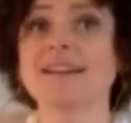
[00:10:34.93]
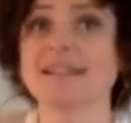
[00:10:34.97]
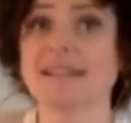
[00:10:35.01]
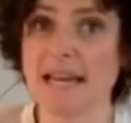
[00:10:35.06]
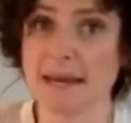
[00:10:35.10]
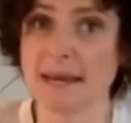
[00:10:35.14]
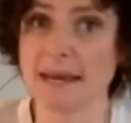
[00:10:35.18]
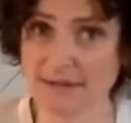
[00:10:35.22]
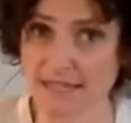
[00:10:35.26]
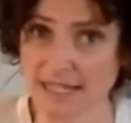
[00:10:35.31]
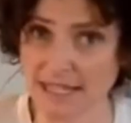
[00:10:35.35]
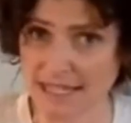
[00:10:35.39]

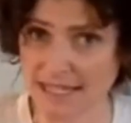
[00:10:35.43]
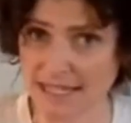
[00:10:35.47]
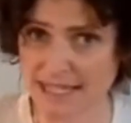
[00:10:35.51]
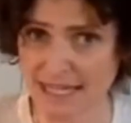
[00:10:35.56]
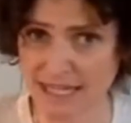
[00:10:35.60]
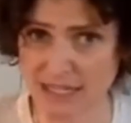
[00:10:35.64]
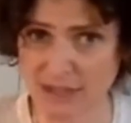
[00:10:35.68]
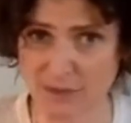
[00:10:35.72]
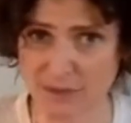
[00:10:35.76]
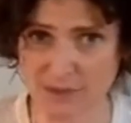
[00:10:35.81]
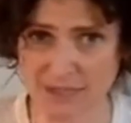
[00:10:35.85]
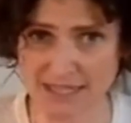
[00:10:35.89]
capsaicin,
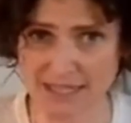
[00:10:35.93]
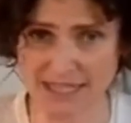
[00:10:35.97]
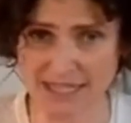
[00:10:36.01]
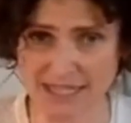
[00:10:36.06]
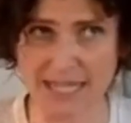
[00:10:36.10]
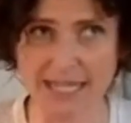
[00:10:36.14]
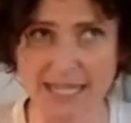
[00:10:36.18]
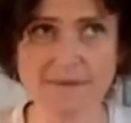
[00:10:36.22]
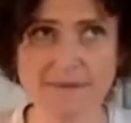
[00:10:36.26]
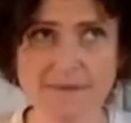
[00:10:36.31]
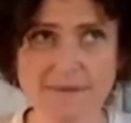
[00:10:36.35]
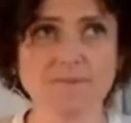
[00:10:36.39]
as we
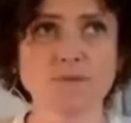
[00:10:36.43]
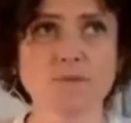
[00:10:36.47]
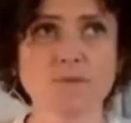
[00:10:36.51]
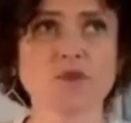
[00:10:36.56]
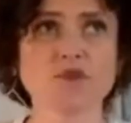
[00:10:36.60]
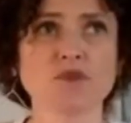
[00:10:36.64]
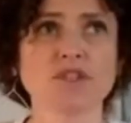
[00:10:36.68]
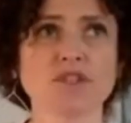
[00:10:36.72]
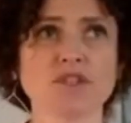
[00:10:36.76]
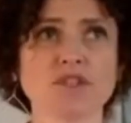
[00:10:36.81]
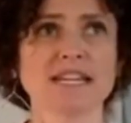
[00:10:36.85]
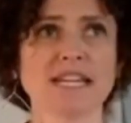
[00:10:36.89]
said,
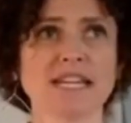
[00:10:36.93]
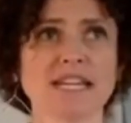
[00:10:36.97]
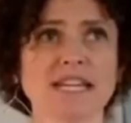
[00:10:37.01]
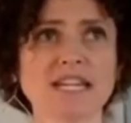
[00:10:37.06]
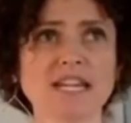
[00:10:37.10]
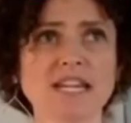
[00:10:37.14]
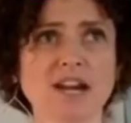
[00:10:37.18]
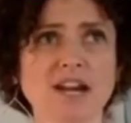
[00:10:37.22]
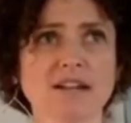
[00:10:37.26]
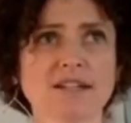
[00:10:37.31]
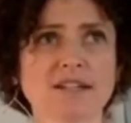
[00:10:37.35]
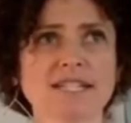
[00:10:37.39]
which is an
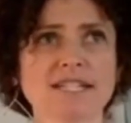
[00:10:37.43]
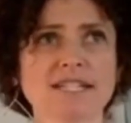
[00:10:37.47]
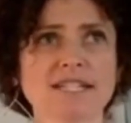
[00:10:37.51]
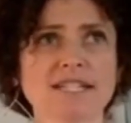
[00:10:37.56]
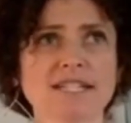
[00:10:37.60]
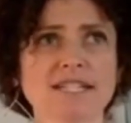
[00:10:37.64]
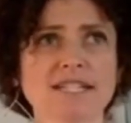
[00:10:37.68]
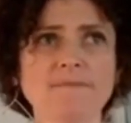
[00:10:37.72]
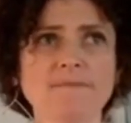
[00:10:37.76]
antioxidant.